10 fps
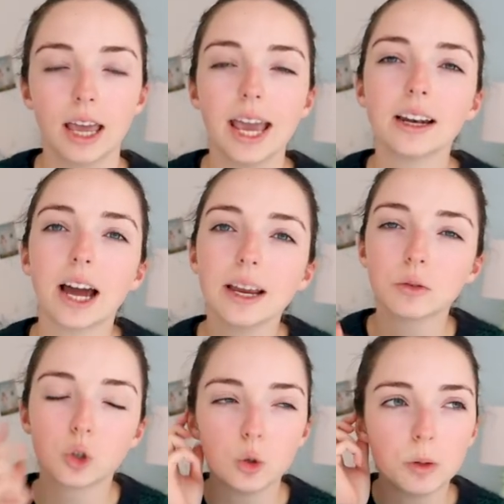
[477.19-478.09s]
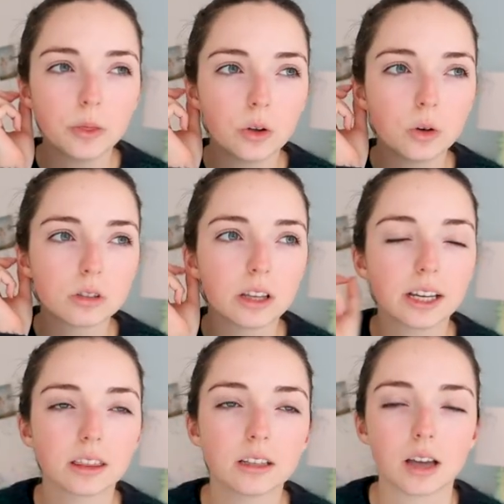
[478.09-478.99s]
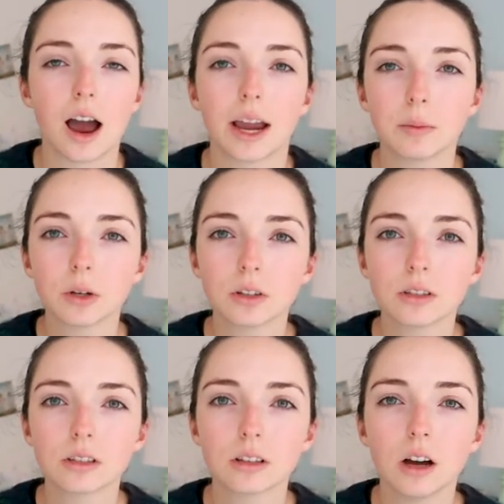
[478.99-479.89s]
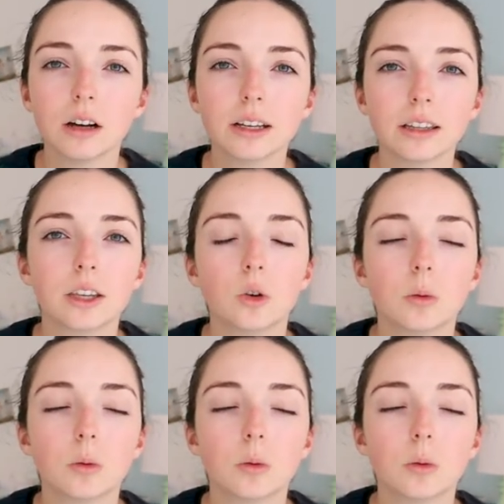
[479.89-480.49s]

And I do put those the timers on it. You